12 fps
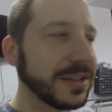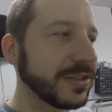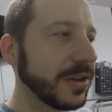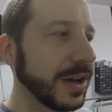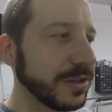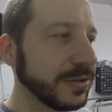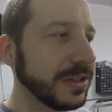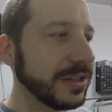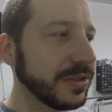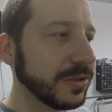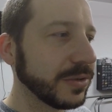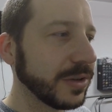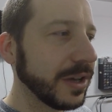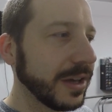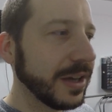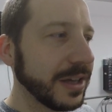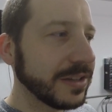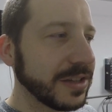So I do need to
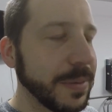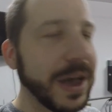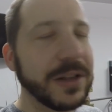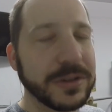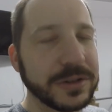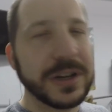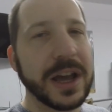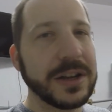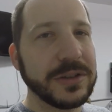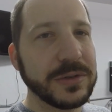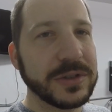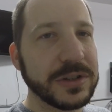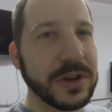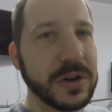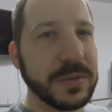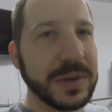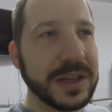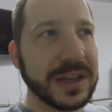somehow learn how to use
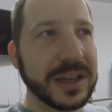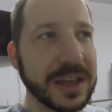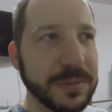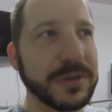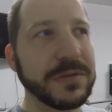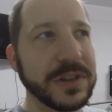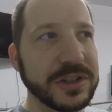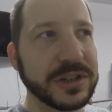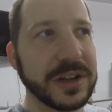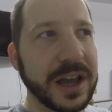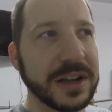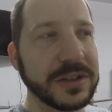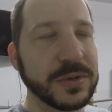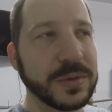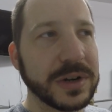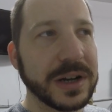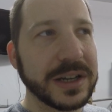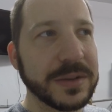Adobe and get proficient at it to
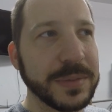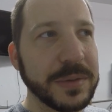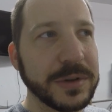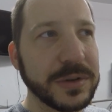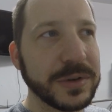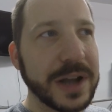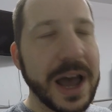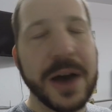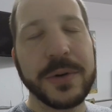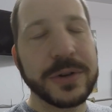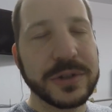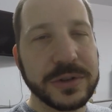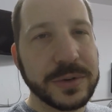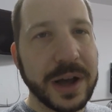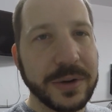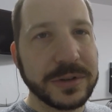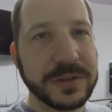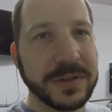where I can maybe do an hour or 2
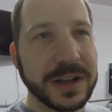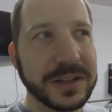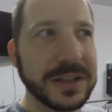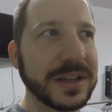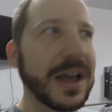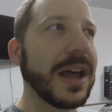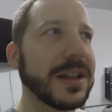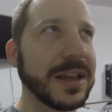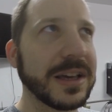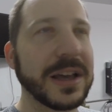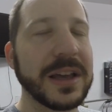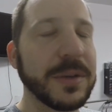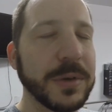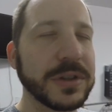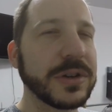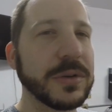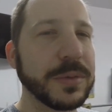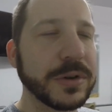hours of editing, kind of like I am on the
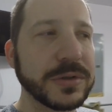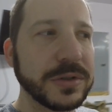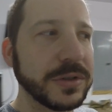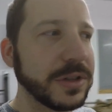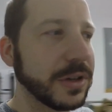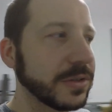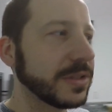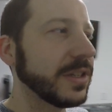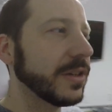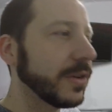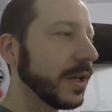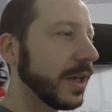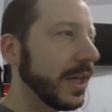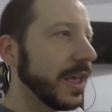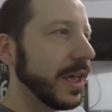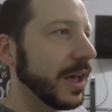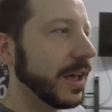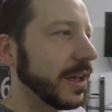GoPro Studios deal.
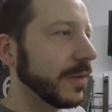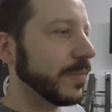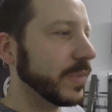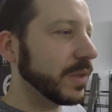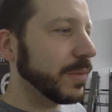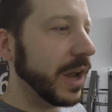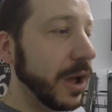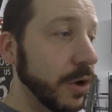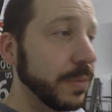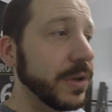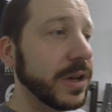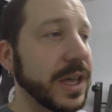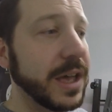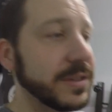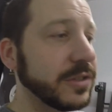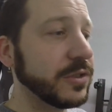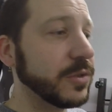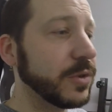But I hope y'all guys
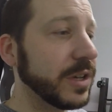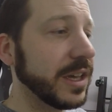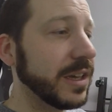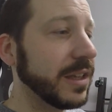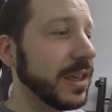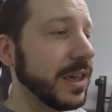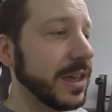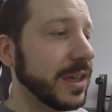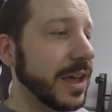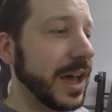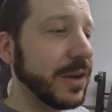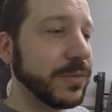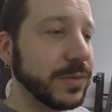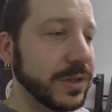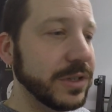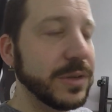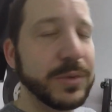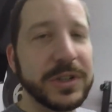enjoy it. I
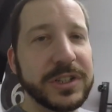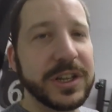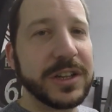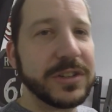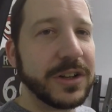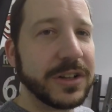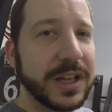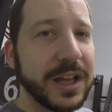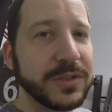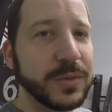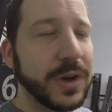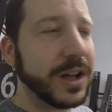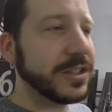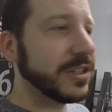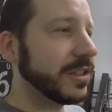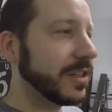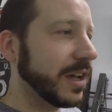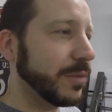really appreciate y'all guys
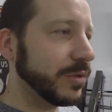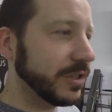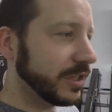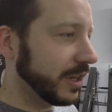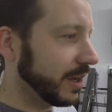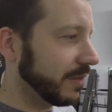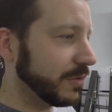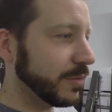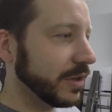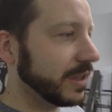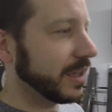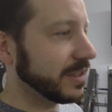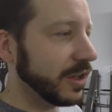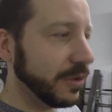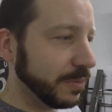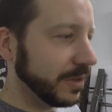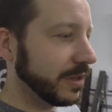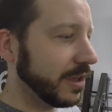watching. I appreciate everybody that's
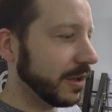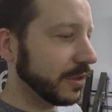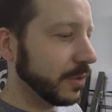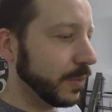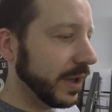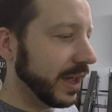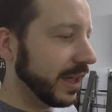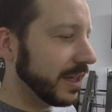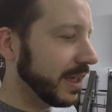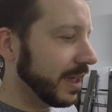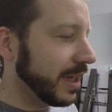helped me along the way.